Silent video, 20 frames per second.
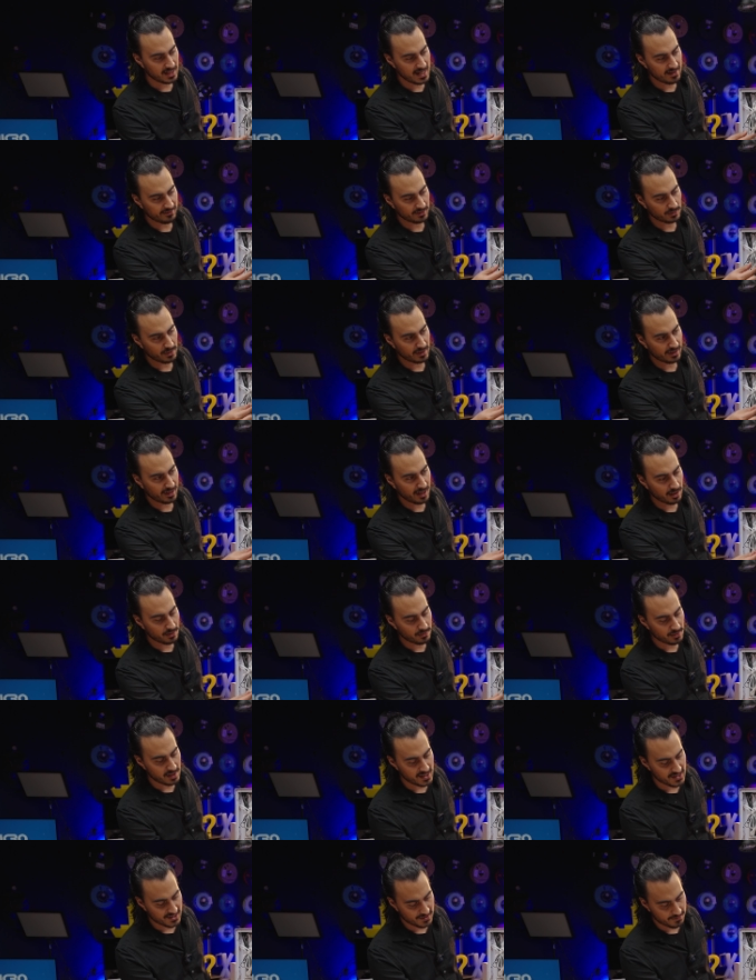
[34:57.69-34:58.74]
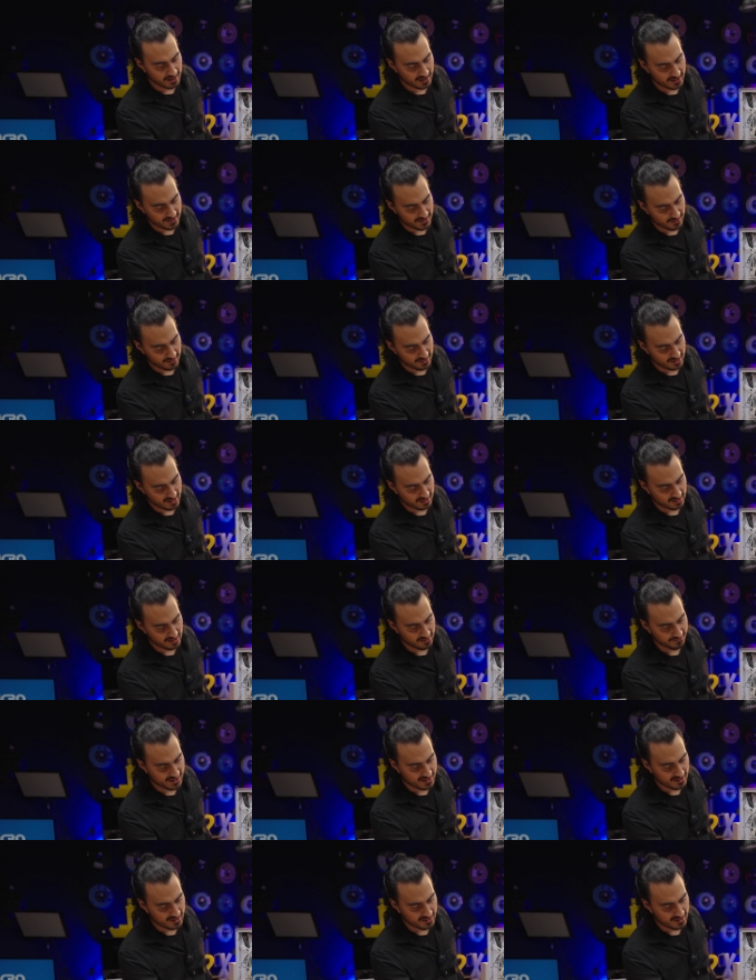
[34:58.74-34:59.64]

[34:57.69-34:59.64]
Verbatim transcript: I have it running across because there's not enough